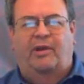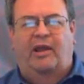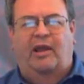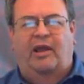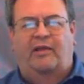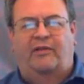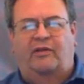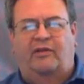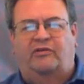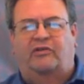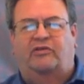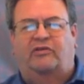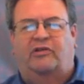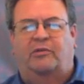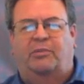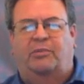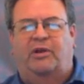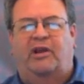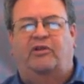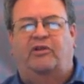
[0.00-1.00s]
And this is the
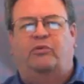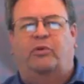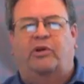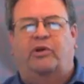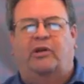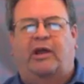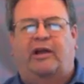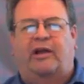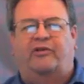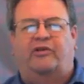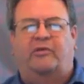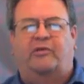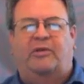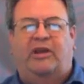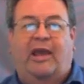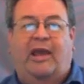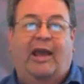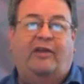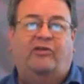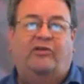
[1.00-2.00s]
place where you'll actually
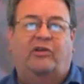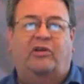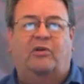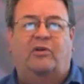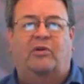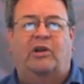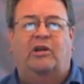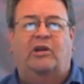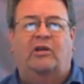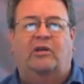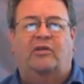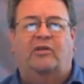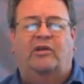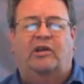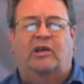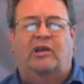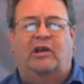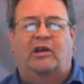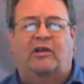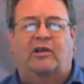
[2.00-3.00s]
be executing
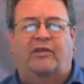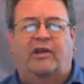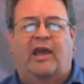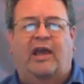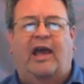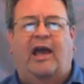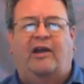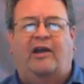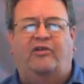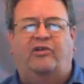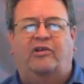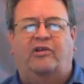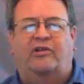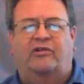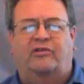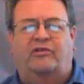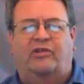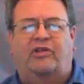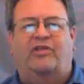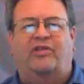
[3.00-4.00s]
the
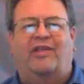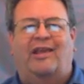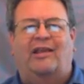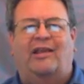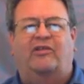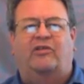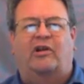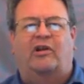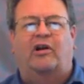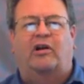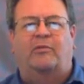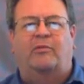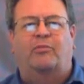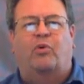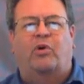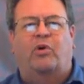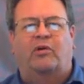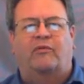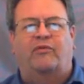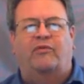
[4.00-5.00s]
actions, the things that are
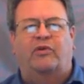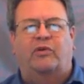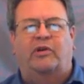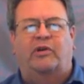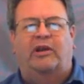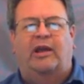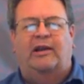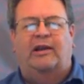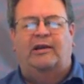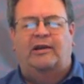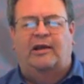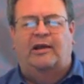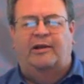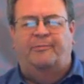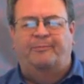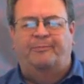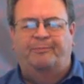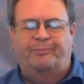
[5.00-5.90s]
important for you to get done.